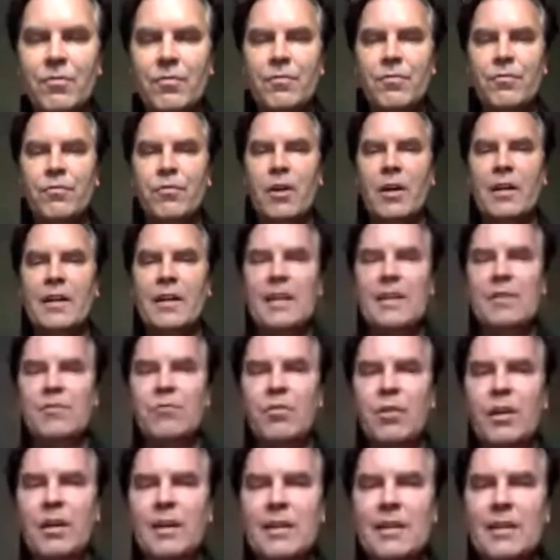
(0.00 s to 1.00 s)
front end
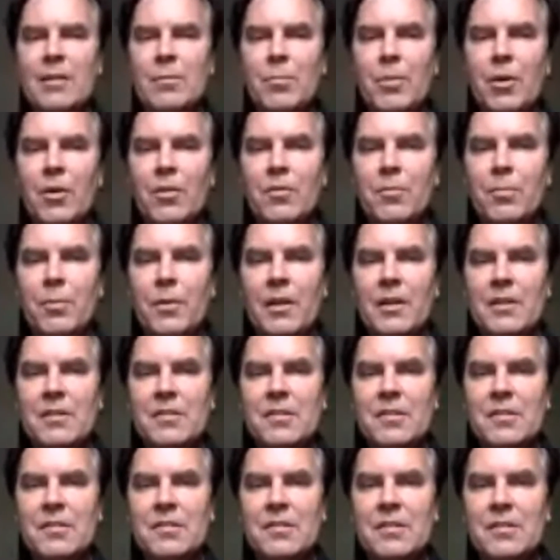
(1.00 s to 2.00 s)
running in both
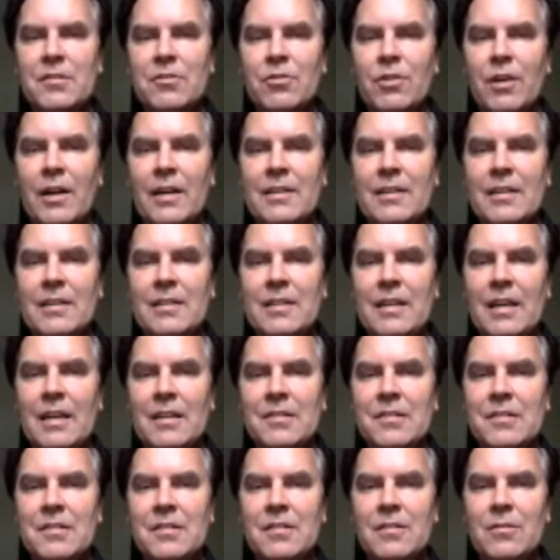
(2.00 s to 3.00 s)
places and trying to
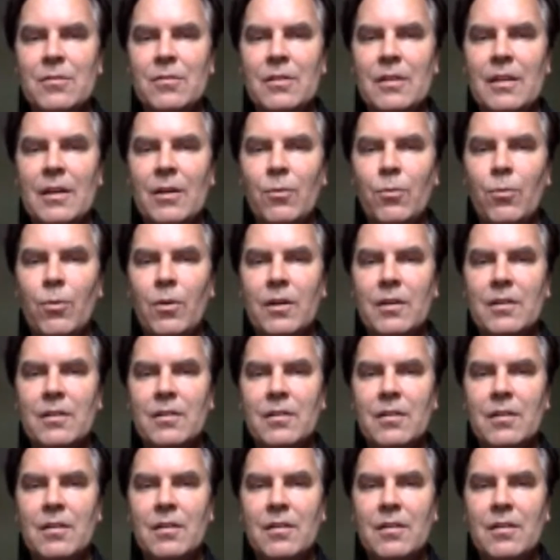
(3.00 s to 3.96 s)
test, one.